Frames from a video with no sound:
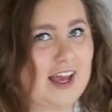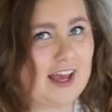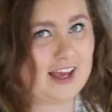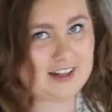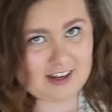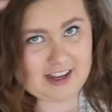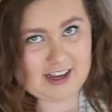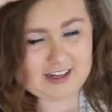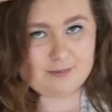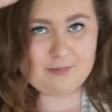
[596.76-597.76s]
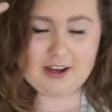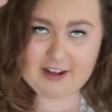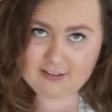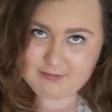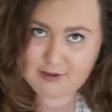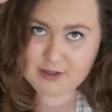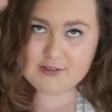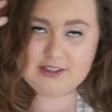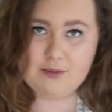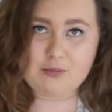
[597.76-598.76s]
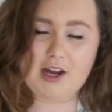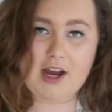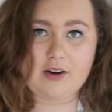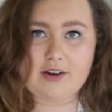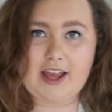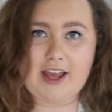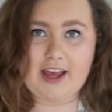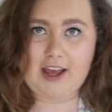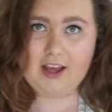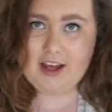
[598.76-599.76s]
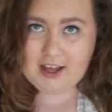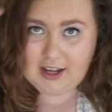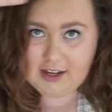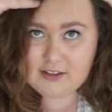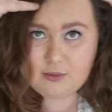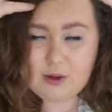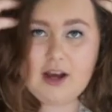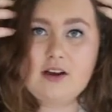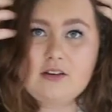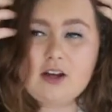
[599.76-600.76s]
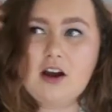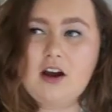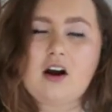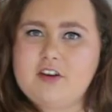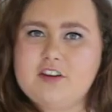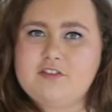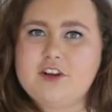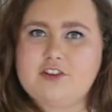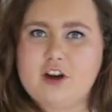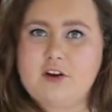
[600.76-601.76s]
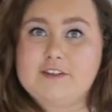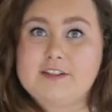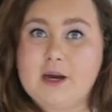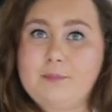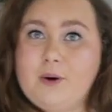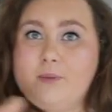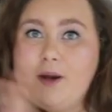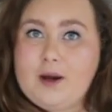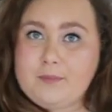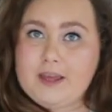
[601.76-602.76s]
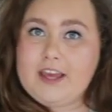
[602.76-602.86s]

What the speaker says: And I have Melcy brown hair as well. Find a photo, obviously I'll pop it up